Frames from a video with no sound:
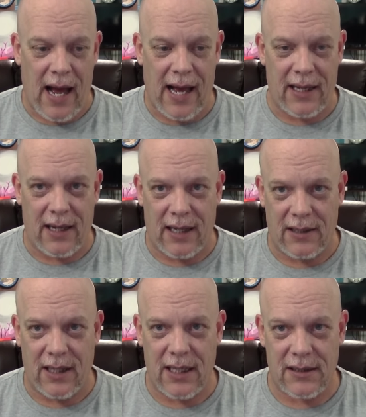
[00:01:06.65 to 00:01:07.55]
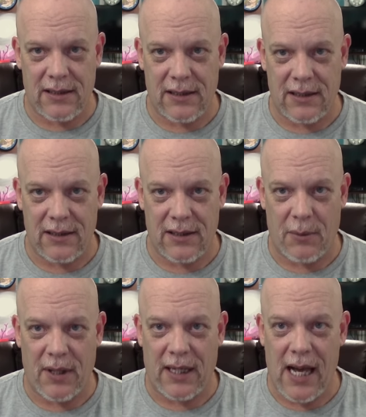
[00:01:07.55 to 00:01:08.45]
I glanced
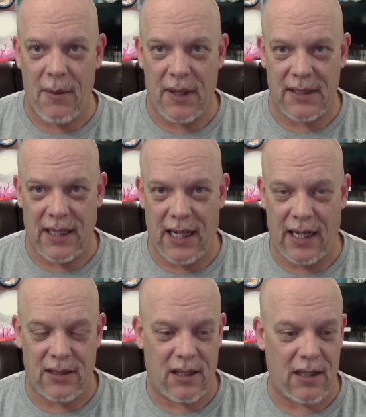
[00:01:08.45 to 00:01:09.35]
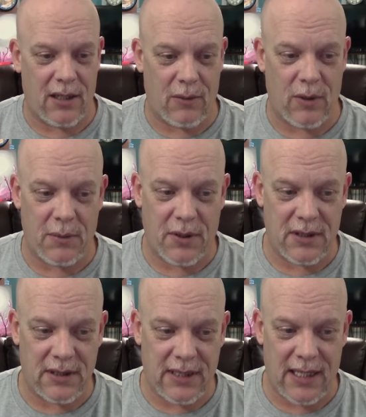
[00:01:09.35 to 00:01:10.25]
some of the comments, and I saw that one
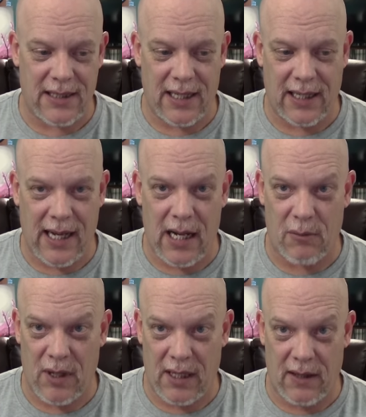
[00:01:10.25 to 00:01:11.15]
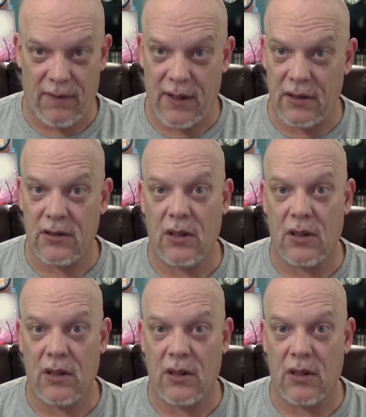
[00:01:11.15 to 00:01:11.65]
person says that it got him right in the feels.